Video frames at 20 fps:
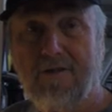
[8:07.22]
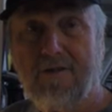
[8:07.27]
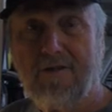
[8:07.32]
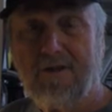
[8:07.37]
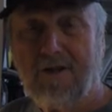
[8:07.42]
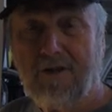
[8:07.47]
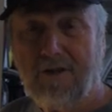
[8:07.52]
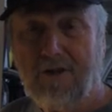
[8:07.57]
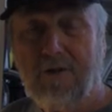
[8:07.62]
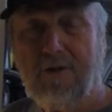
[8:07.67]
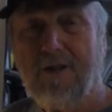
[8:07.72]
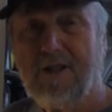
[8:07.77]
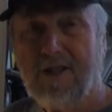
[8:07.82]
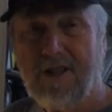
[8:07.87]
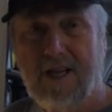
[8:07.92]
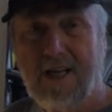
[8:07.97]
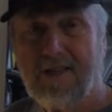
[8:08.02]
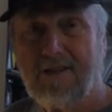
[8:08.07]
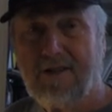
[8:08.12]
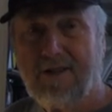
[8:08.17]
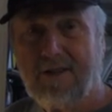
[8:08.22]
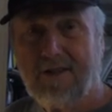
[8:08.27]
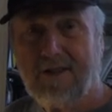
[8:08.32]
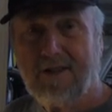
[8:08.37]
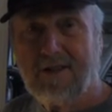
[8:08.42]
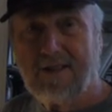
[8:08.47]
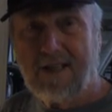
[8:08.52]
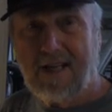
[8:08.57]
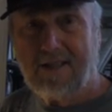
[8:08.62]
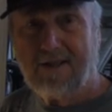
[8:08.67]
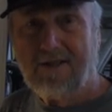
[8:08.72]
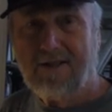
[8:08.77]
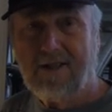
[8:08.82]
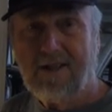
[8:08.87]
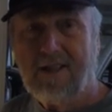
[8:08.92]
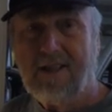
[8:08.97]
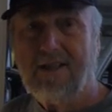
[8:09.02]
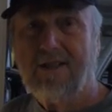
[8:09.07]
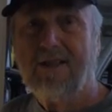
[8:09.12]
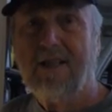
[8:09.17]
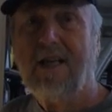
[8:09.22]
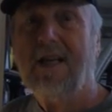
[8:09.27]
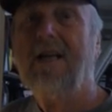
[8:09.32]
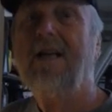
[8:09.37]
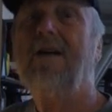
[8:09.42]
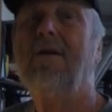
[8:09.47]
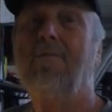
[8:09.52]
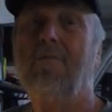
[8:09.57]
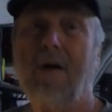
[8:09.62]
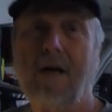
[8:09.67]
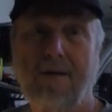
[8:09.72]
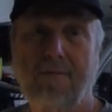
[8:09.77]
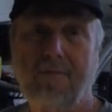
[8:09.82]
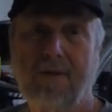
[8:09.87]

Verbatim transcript: to do his necessities might